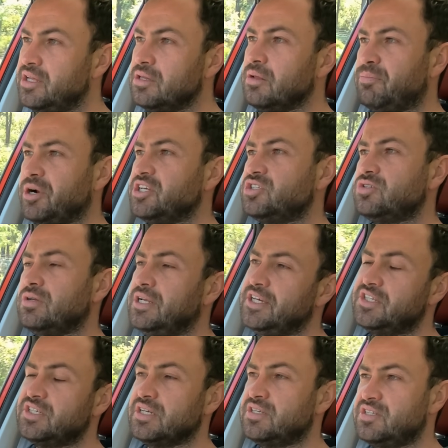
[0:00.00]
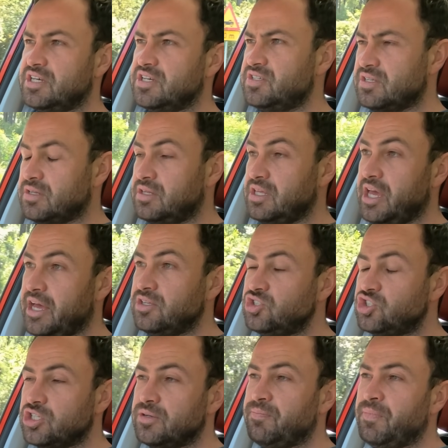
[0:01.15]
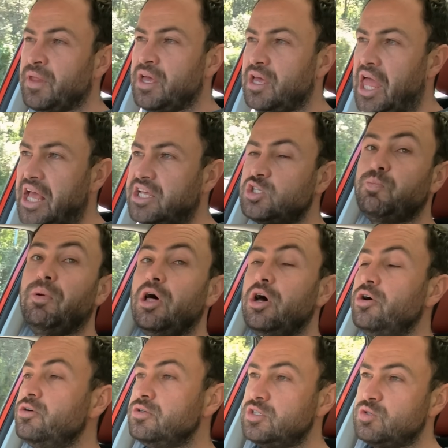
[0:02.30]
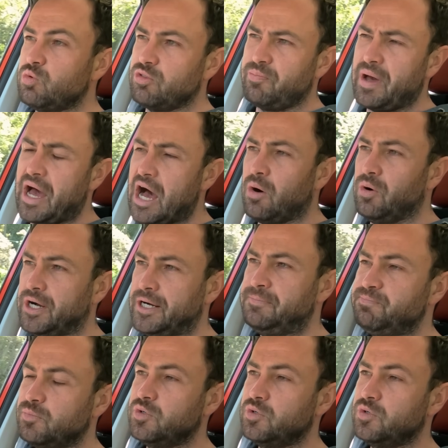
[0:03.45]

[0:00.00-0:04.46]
In the press release, it says that the engine explodes with power,